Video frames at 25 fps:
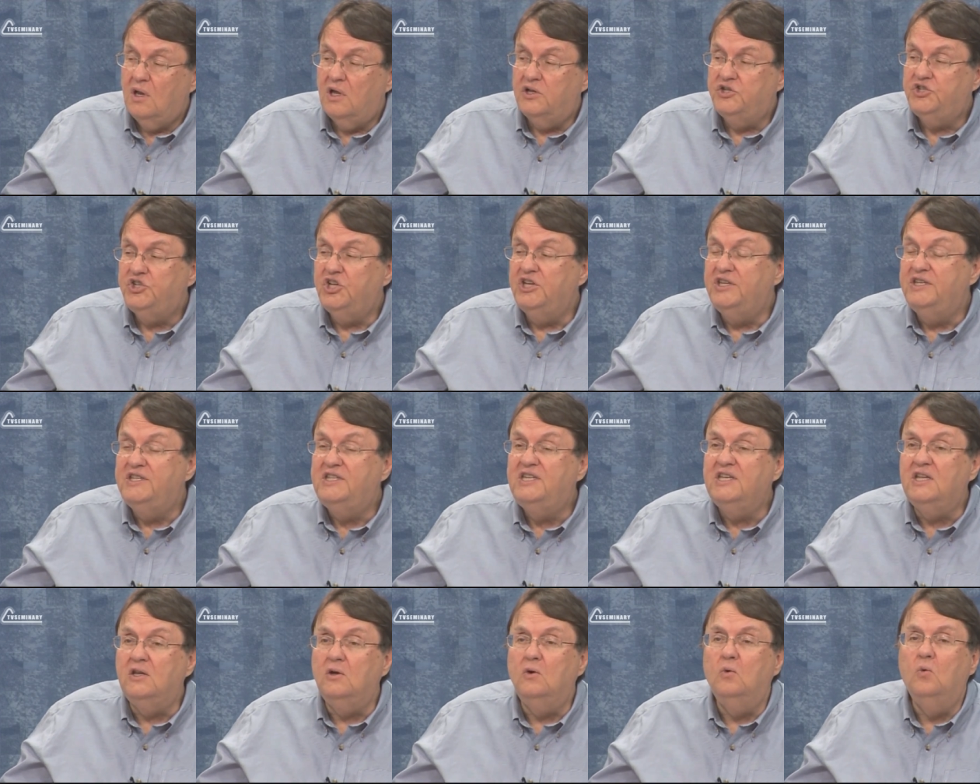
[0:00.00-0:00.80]
Now, she
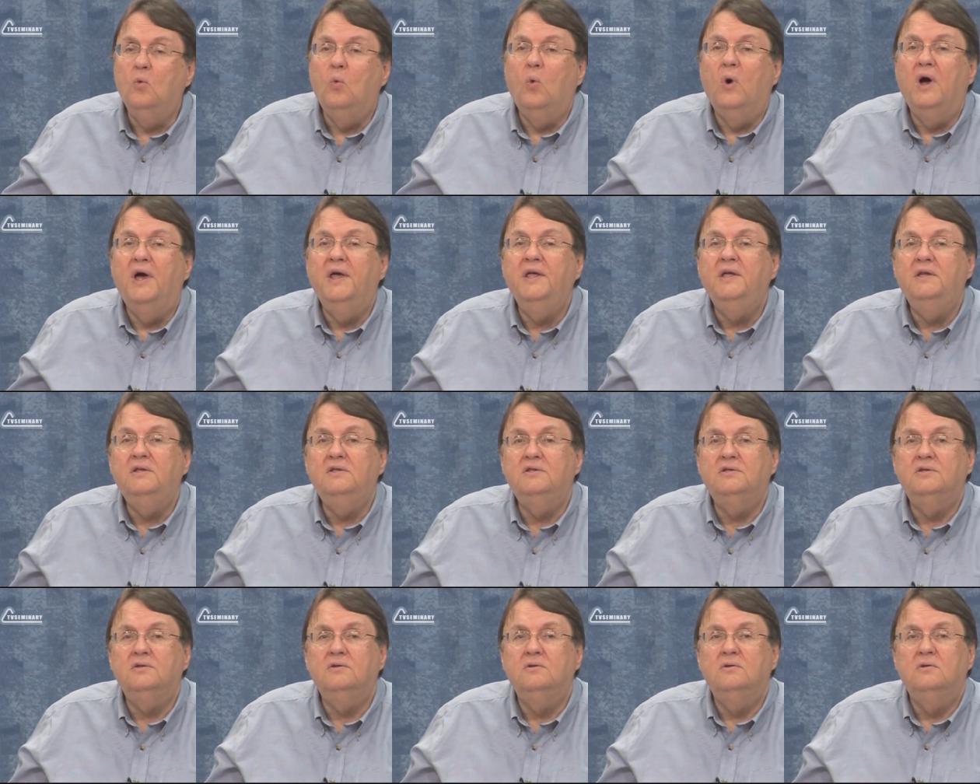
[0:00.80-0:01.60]
didn't
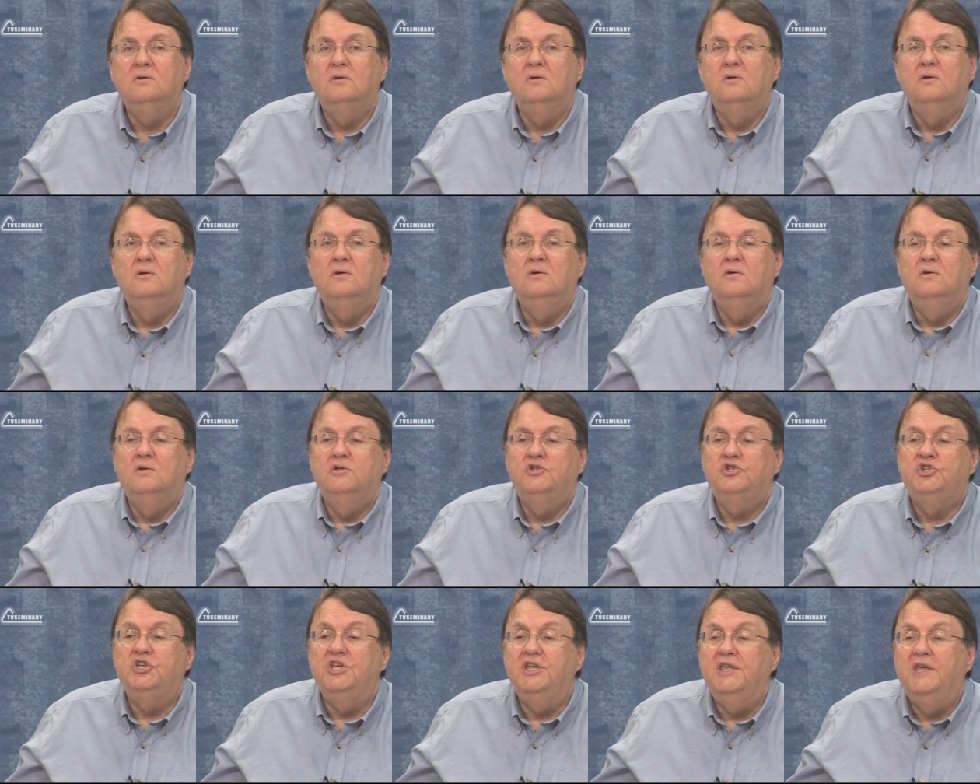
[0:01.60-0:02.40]
wait.
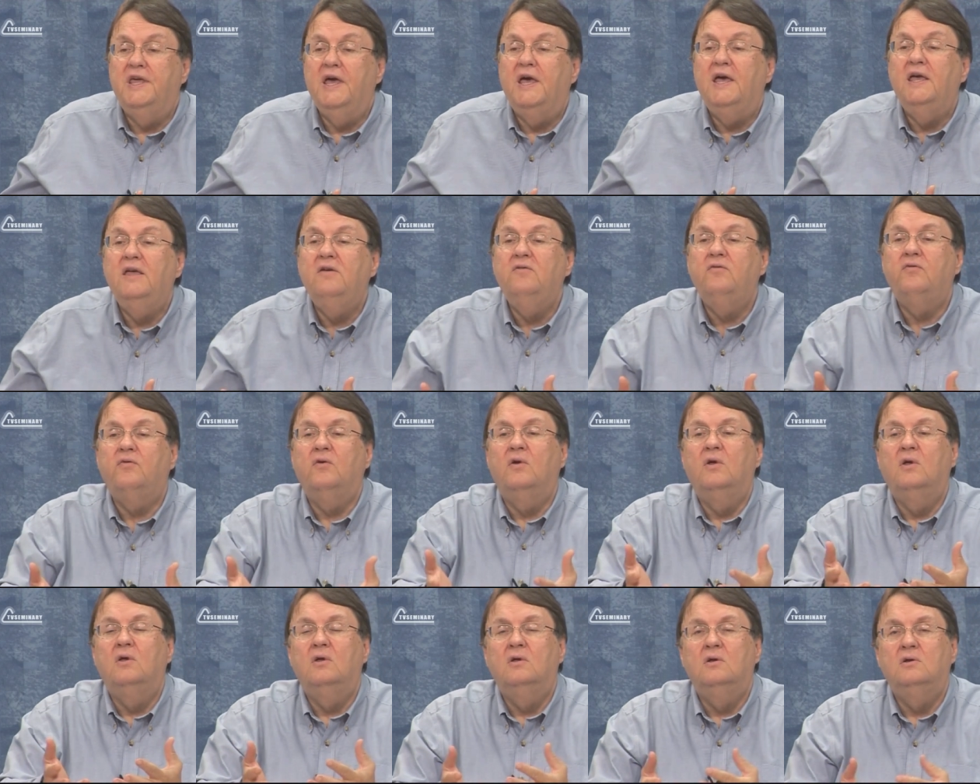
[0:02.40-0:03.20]
She
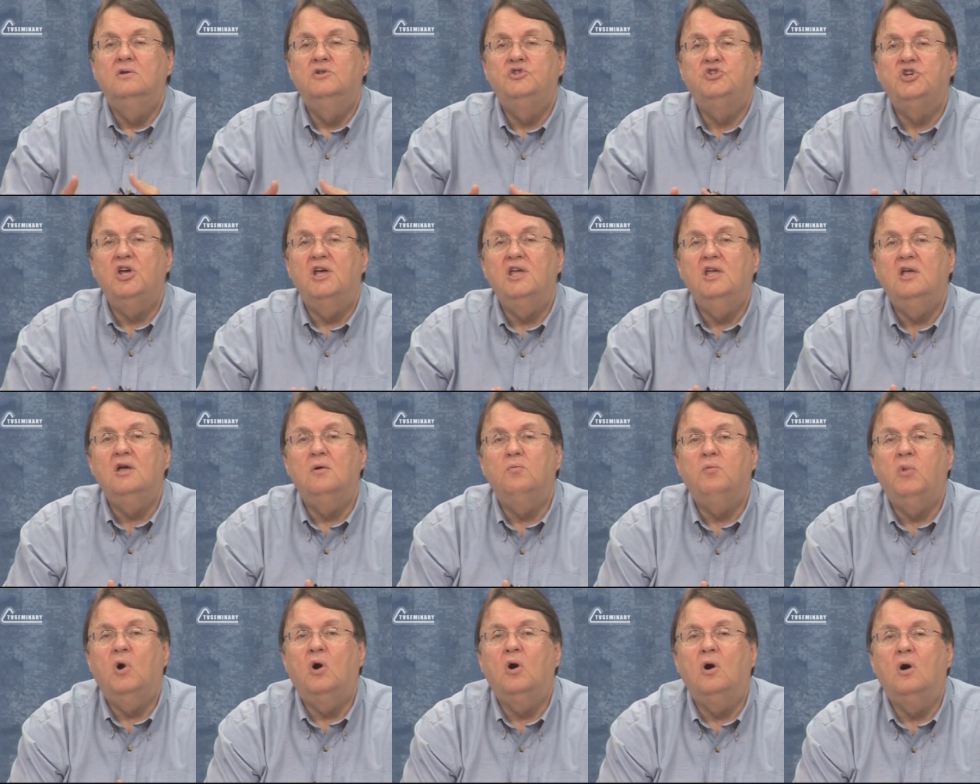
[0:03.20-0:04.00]
gave
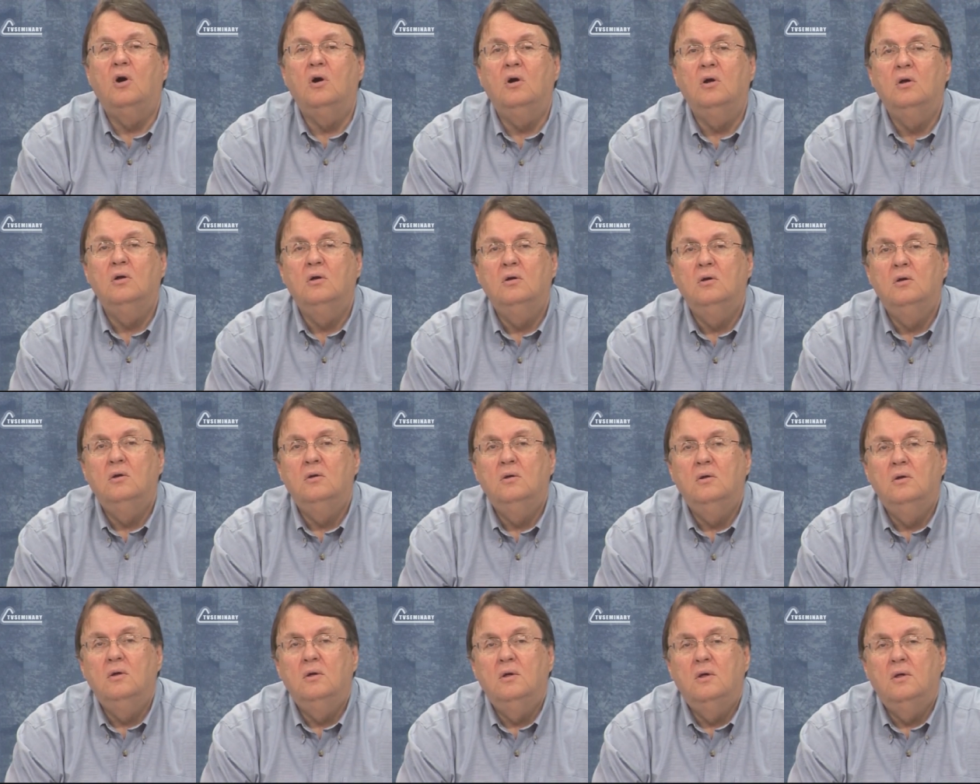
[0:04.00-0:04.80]
Jacob her
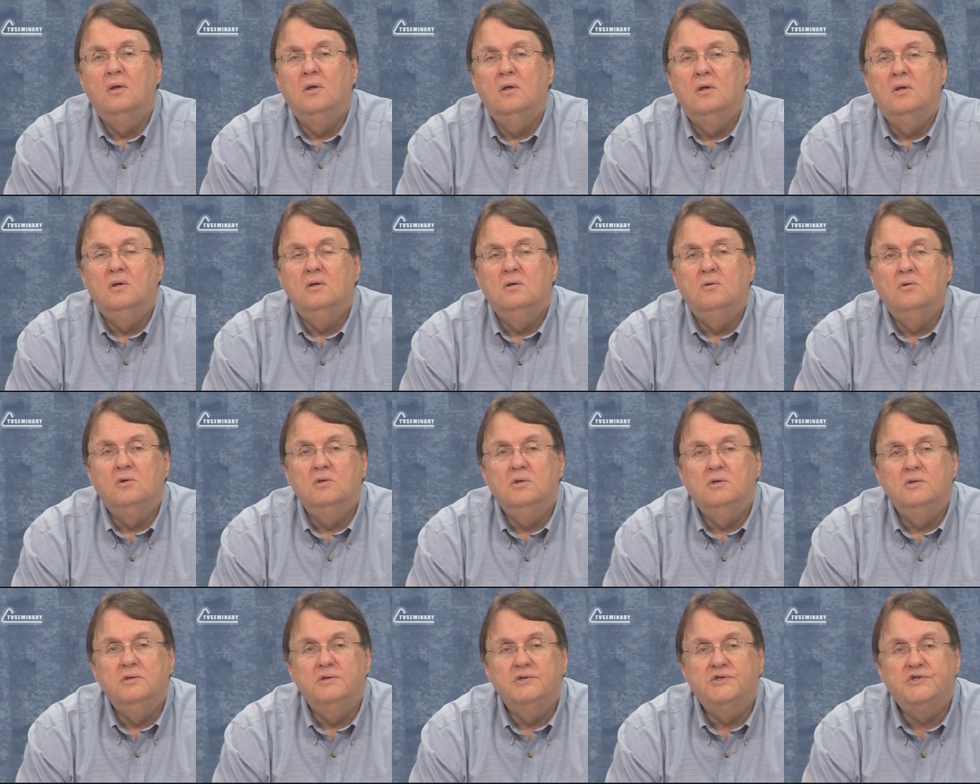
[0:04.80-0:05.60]

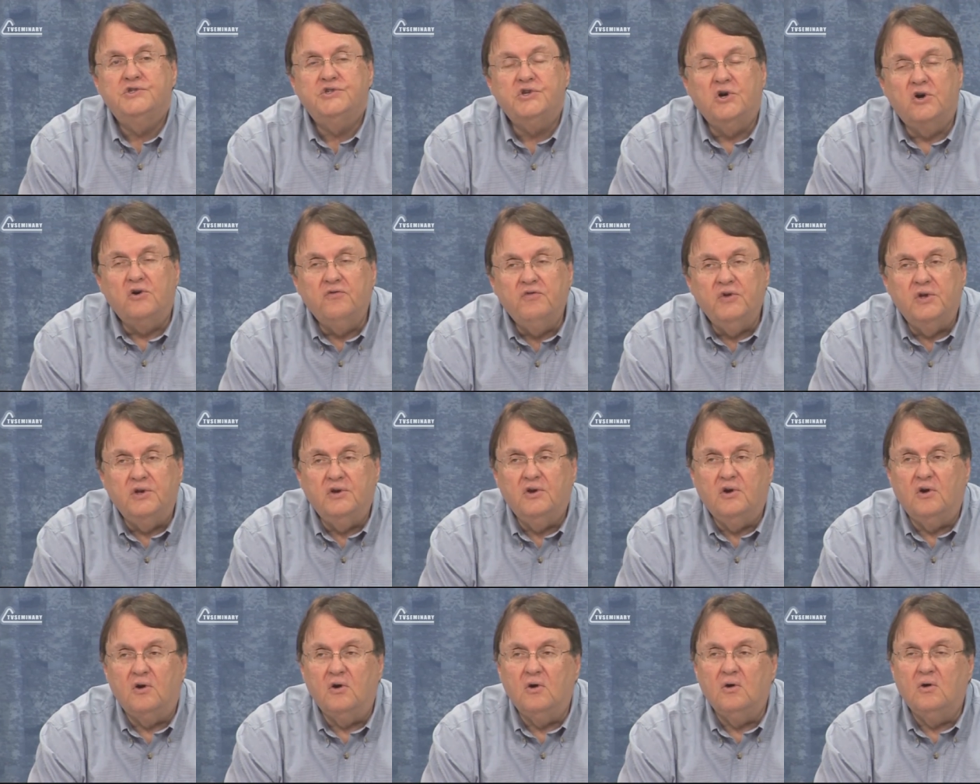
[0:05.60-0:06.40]

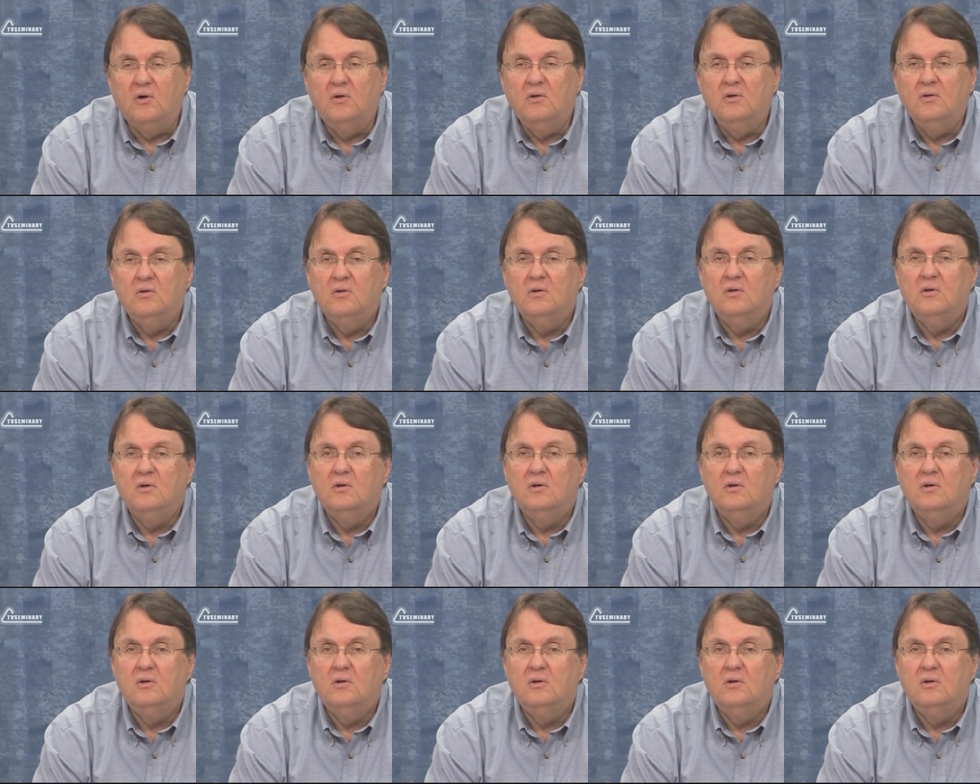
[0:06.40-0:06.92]
servant girl,